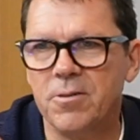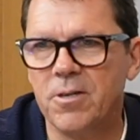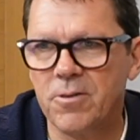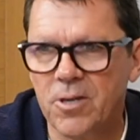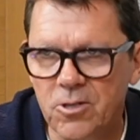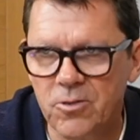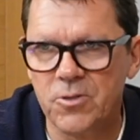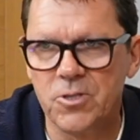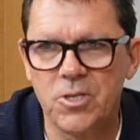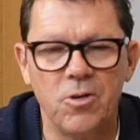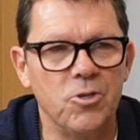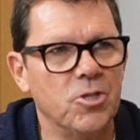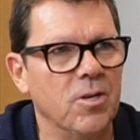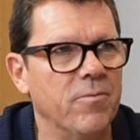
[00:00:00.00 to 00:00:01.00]
I don't go to the
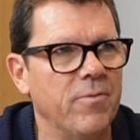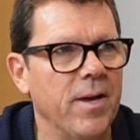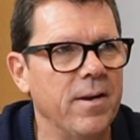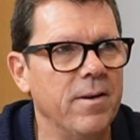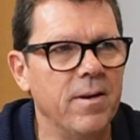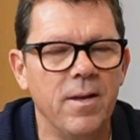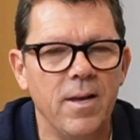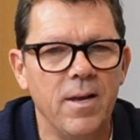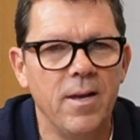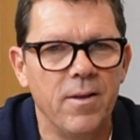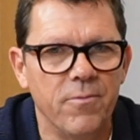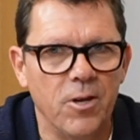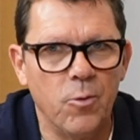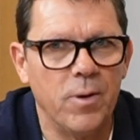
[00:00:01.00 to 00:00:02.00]
social event,
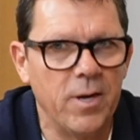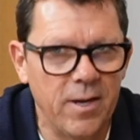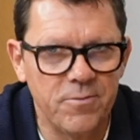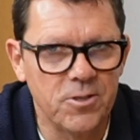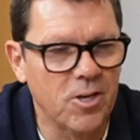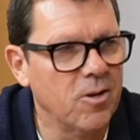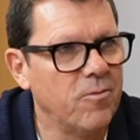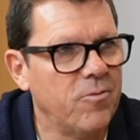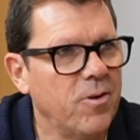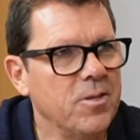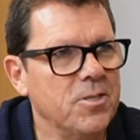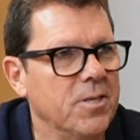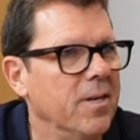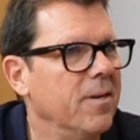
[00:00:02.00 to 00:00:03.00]
then I won't have to
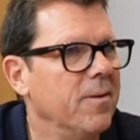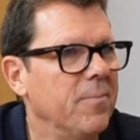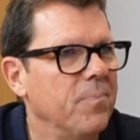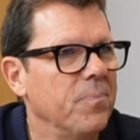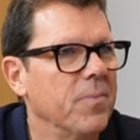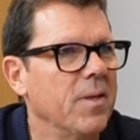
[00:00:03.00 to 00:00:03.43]
confront it.